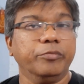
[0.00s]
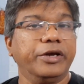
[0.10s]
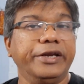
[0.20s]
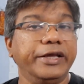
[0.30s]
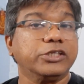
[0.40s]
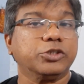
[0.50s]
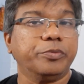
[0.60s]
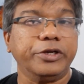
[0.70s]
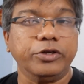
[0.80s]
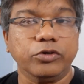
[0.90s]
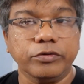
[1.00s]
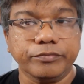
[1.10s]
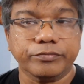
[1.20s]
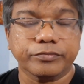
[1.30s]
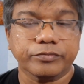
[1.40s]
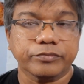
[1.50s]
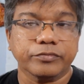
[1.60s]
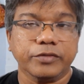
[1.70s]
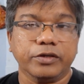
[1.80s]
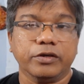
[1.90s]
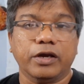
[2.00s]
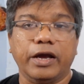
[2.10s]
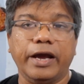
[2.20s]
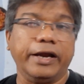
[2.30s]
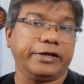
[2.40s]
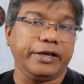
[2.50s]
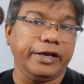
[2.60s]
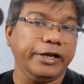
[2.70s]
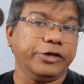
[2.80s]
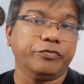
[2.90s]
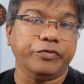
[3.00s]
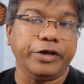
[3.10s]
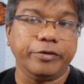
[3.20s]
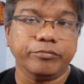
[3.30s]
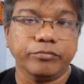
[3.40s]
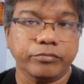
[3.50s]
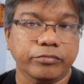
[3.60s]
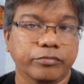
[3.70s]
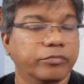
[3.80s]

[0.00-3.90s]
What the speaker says: my next video at 8 p.m.